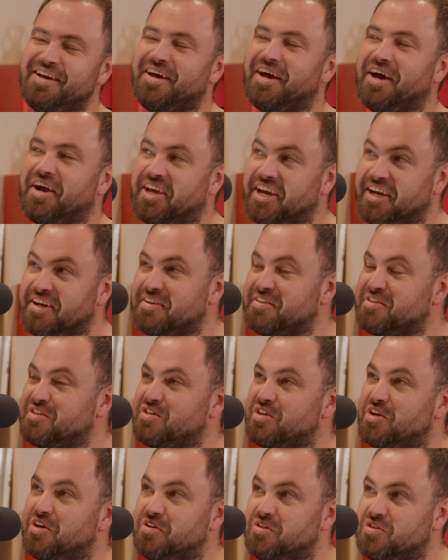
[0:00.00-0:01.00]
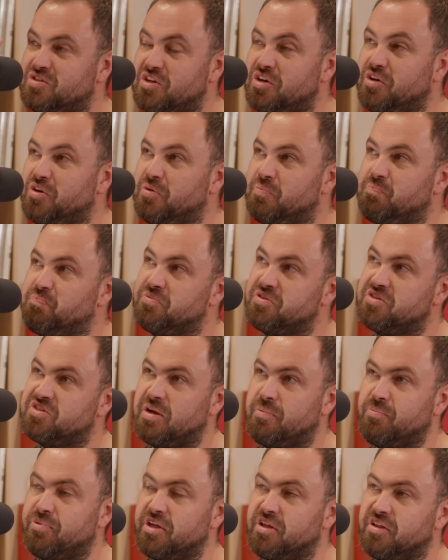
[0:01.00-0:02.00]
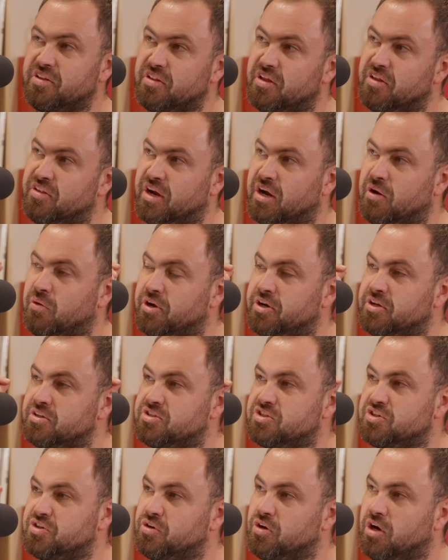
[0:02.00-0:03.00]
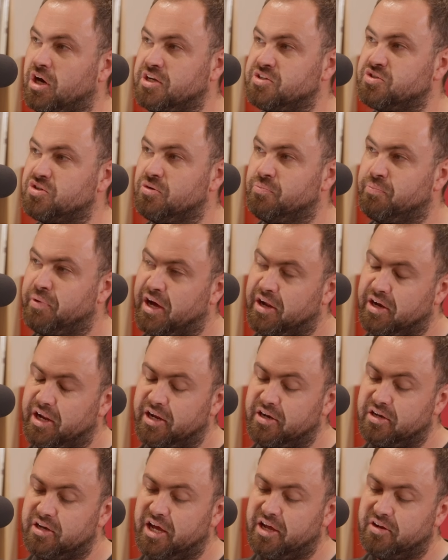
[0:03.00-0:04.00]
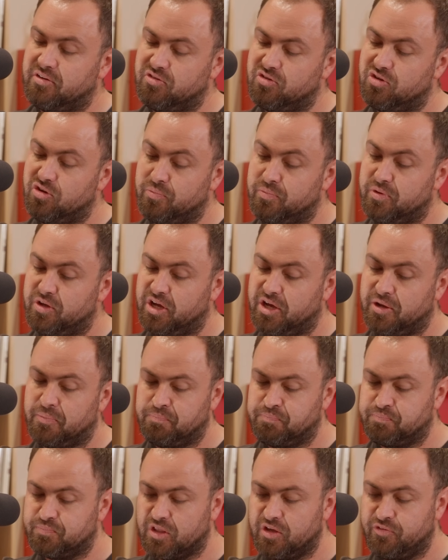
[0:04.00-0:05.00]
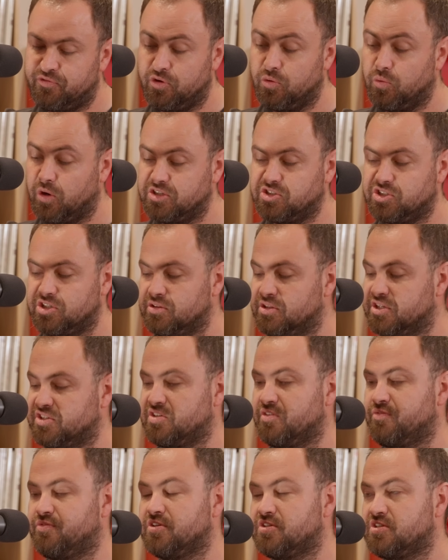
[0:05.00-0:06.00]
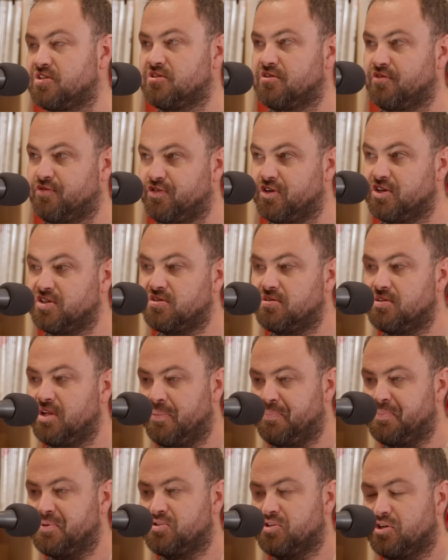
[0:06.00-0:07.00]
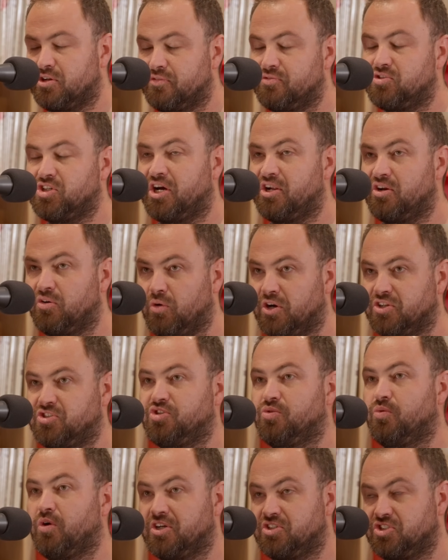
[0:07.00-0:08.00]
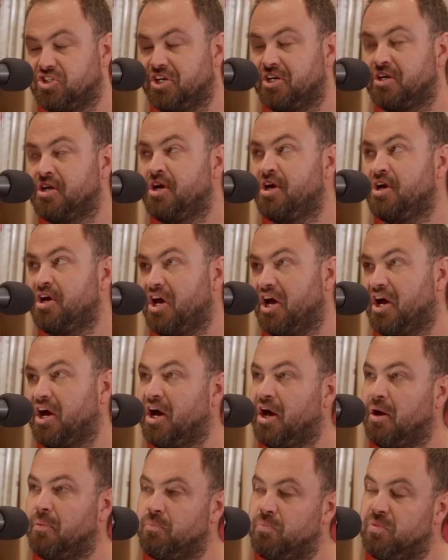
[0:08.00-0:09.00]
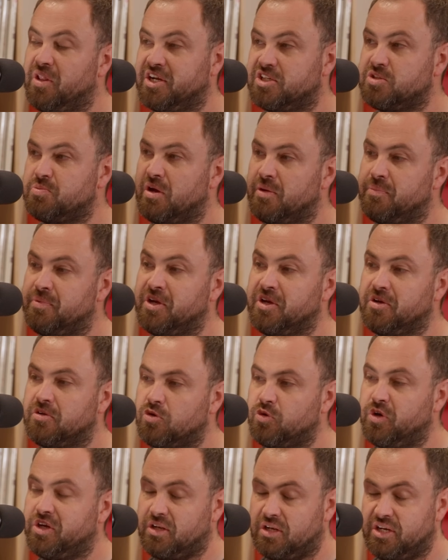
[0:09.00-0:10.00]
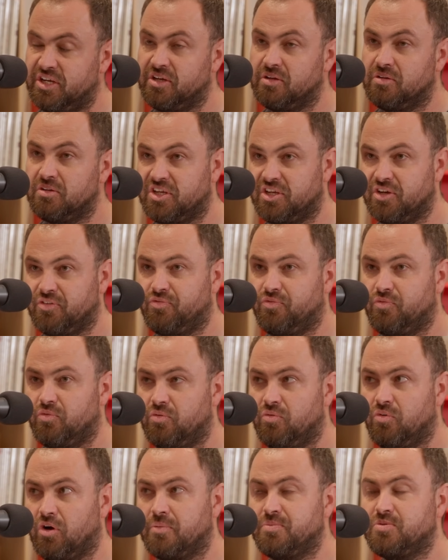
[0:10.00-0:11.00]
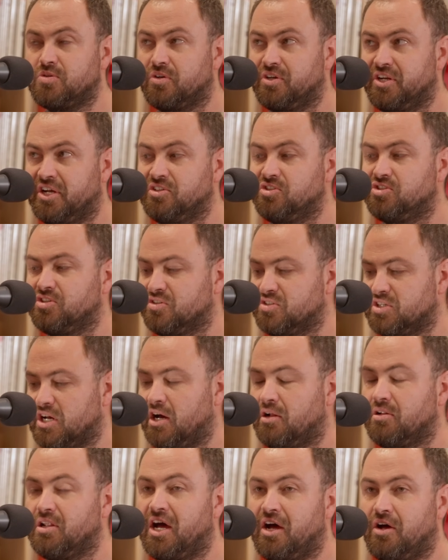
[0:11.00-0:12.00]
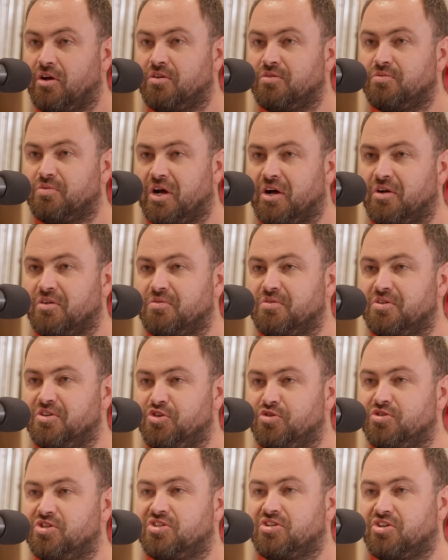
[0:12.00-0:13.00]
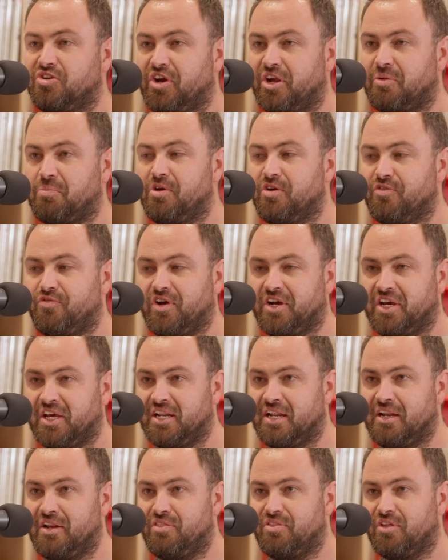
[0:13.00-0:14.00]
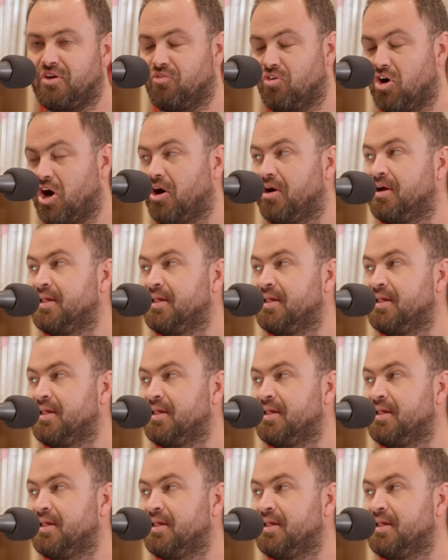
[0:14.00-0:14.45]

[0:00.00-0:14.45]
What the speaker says: Okay, so something that I wanted to ask you about, and you, if you're watching this, if this is the first episode of China What You're Watching, let's maybe quickly give Rob's credentials. I'll you just correct me if I get anything wrong.